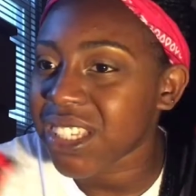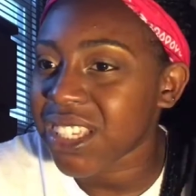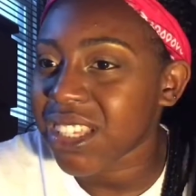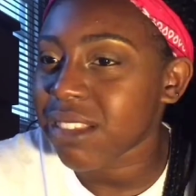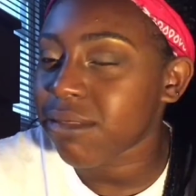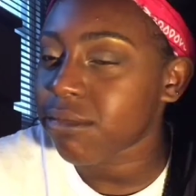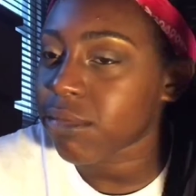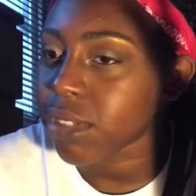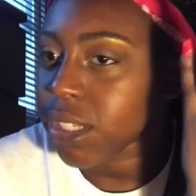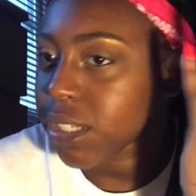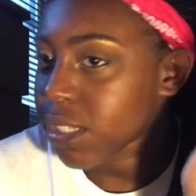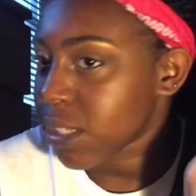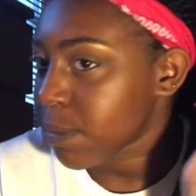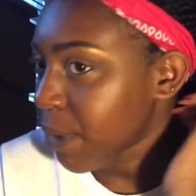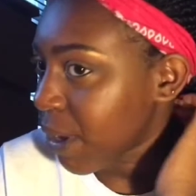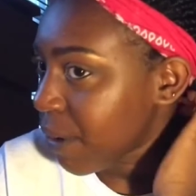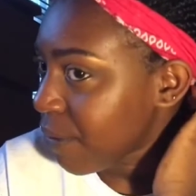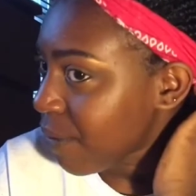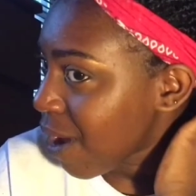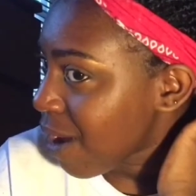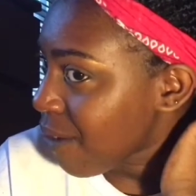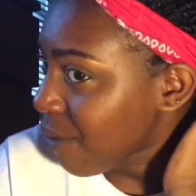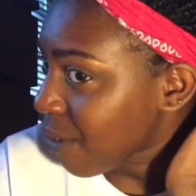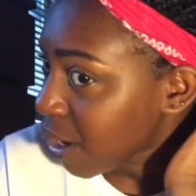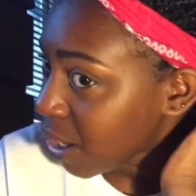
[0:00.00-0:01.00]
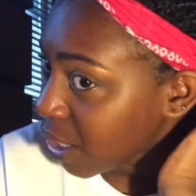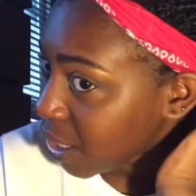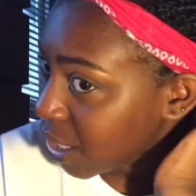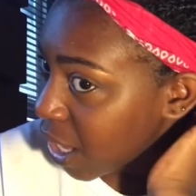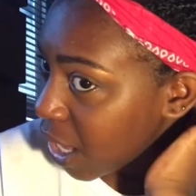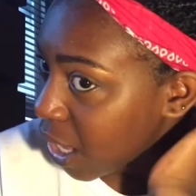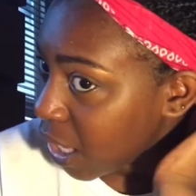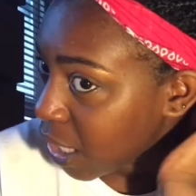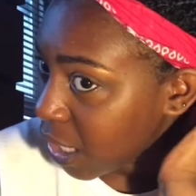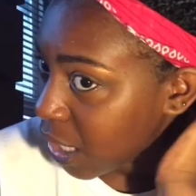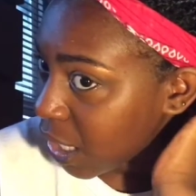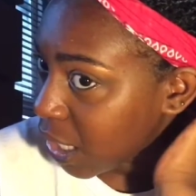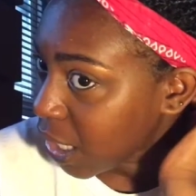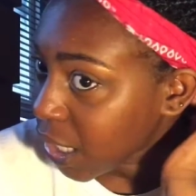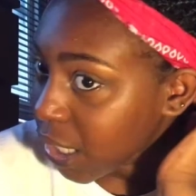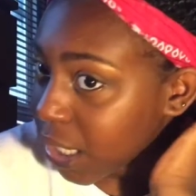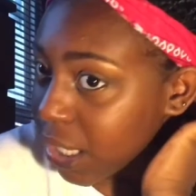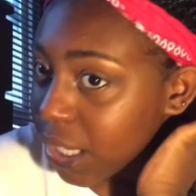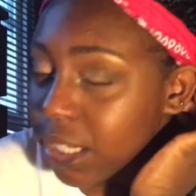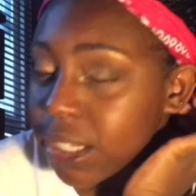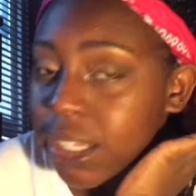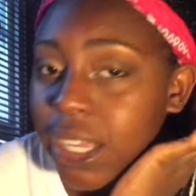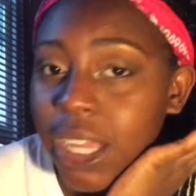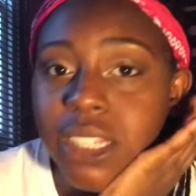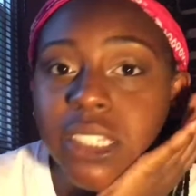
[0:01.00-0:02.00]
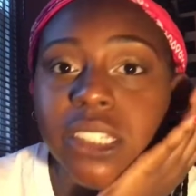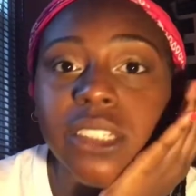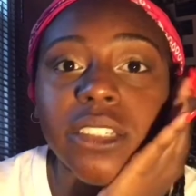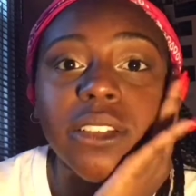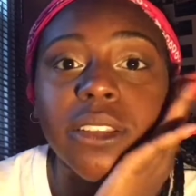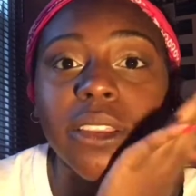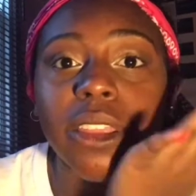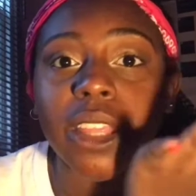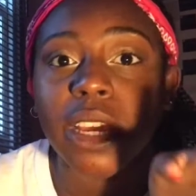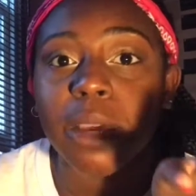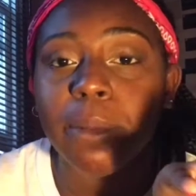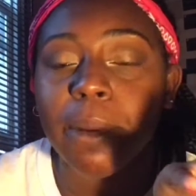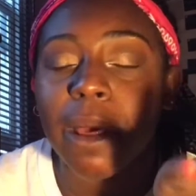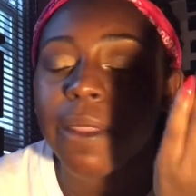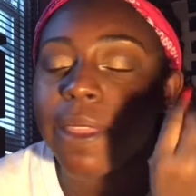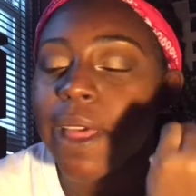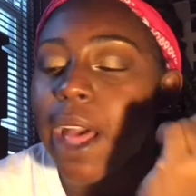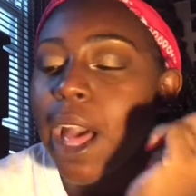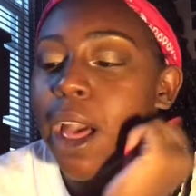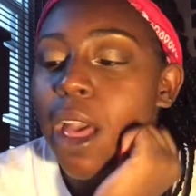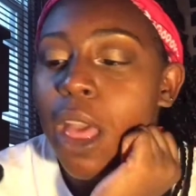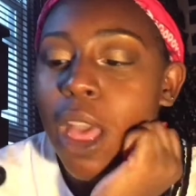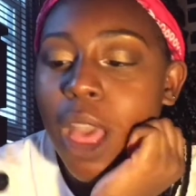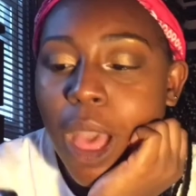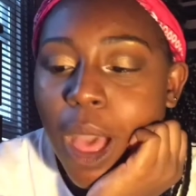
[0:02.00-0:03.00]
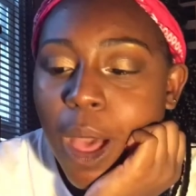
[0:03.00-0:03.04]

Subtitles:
It's my favourite, and yet I had to think about that.